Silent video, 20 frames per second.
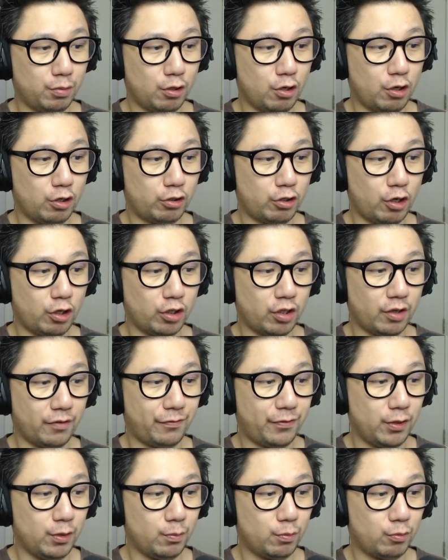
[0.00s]
blur, turned off
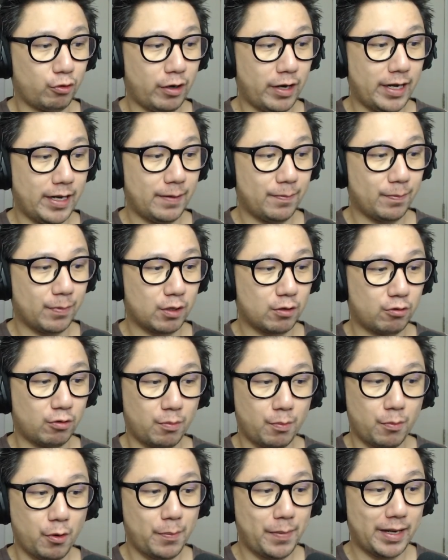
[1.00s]
film grain,
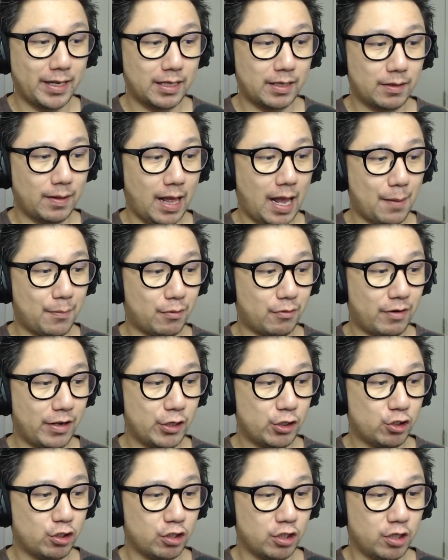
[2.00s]
chromatic
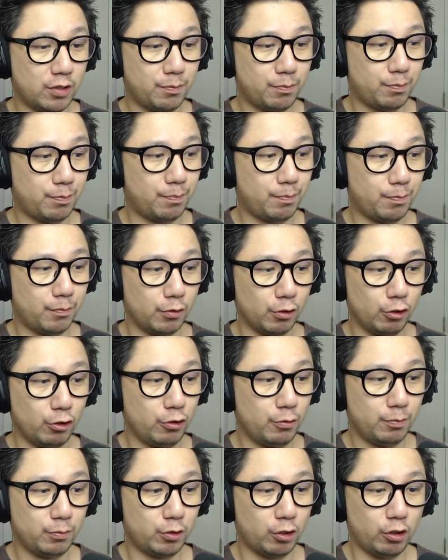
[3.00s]
aberration,
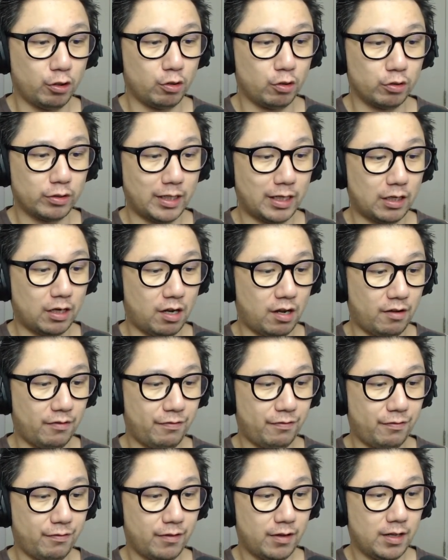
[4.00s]
bloom, turn all that
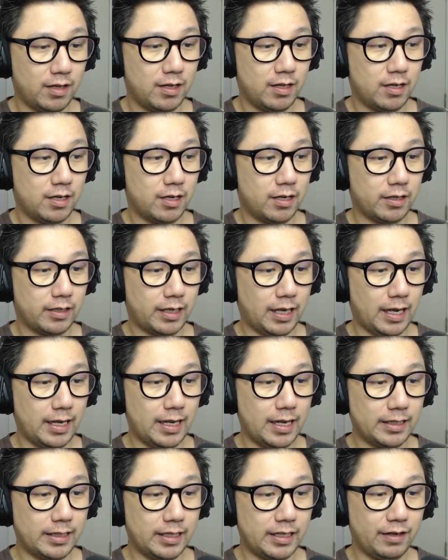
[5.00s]
off.
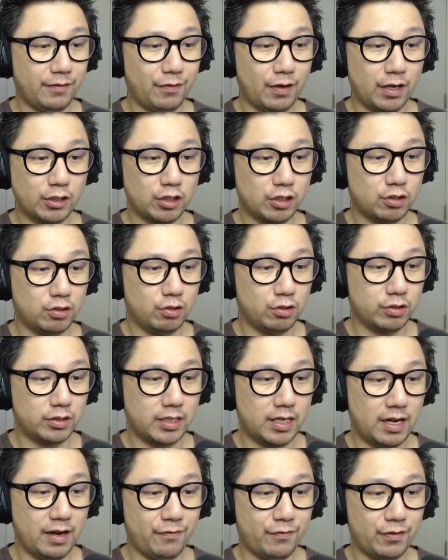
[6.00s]
Okay, and then if I just
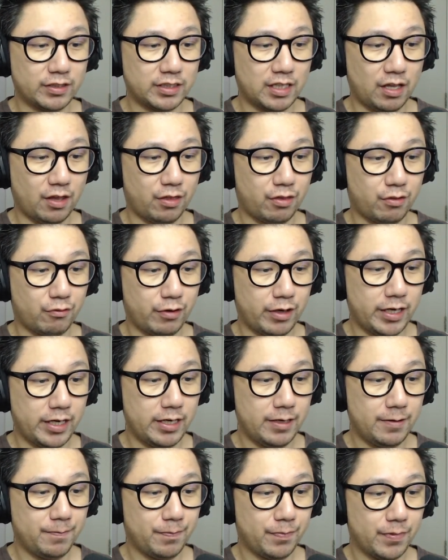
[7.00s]
use
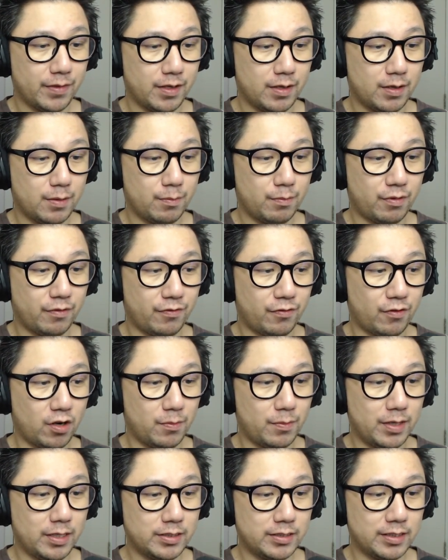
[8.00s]
FSR3
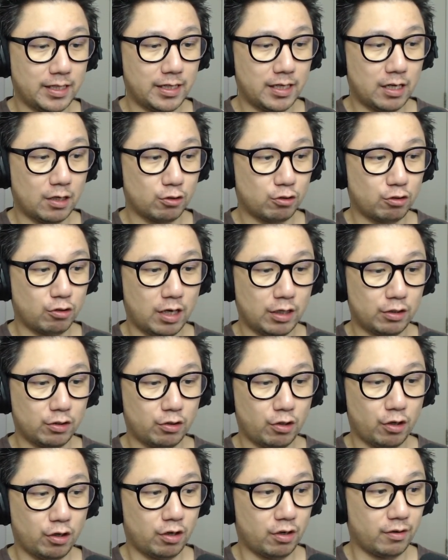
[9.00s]
performance and I'll try to
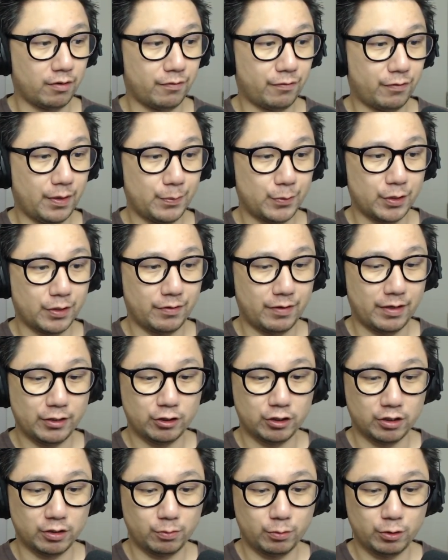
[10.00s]
turn on frame
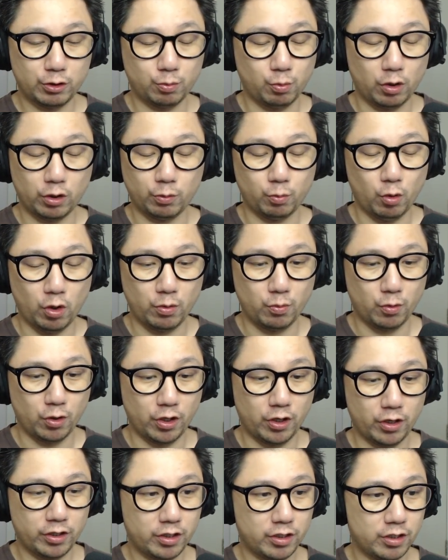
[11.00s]
generation, which won't, won't
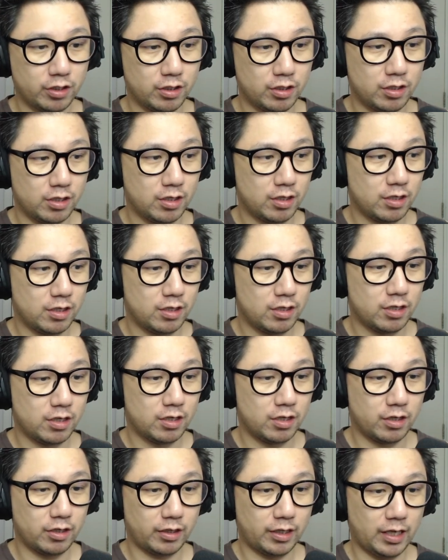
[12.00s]
work.
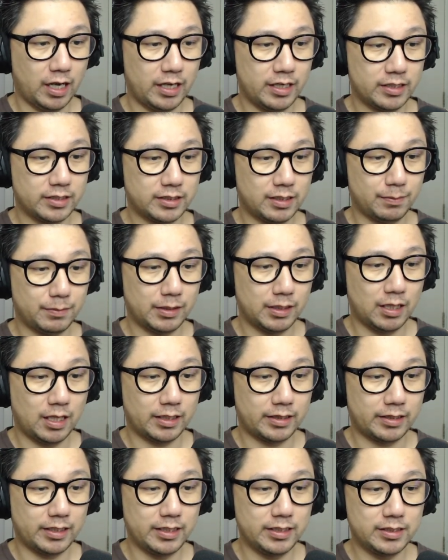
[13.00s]
Okay, something
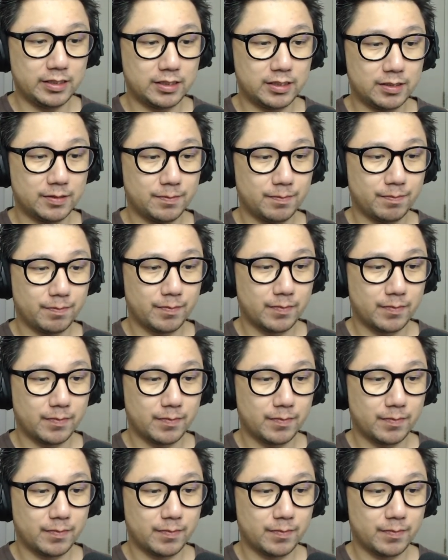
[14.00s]
like this.